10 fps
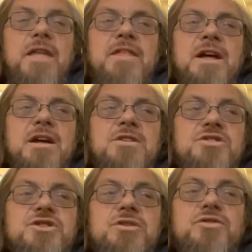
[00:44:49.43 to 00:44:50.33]

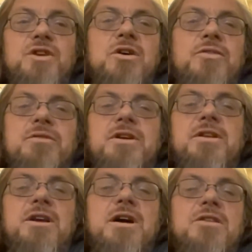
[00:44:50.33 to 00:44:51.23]
that shows all three
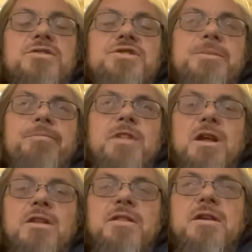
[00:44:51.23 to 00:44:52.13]
of the colors.
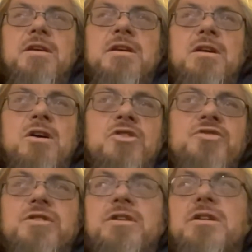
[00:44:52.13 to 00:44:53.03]
The
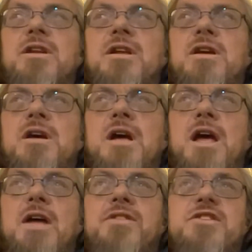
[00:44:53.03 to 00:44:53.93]
ultra
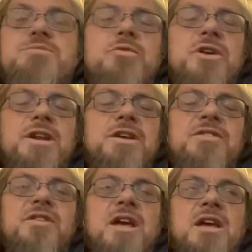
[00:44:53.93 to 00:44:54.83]
at this point
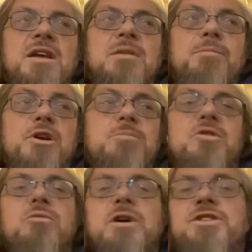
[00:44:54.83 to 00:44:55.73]
is a
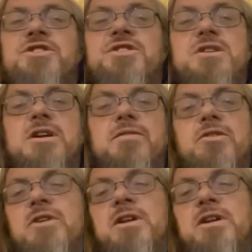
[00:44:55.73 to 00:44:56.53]
purple wedge instead of a